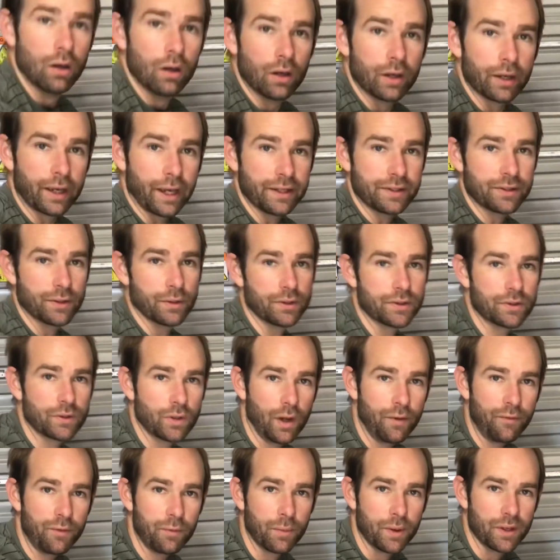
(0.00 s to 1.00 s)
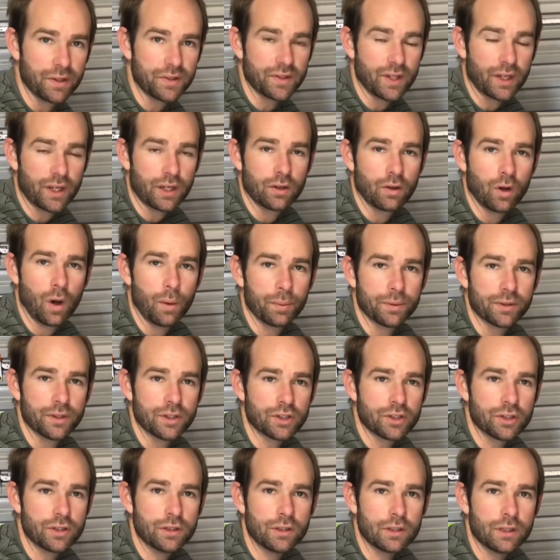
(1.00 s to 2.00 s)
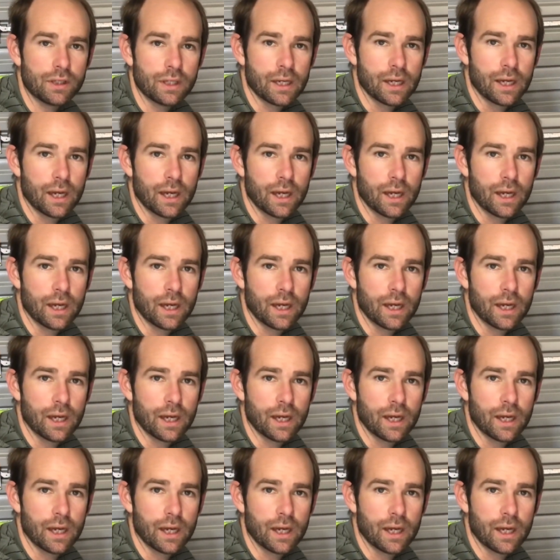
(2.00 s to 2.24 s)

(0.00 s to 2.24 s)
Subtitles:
Okay, so it's time for my second hop edition.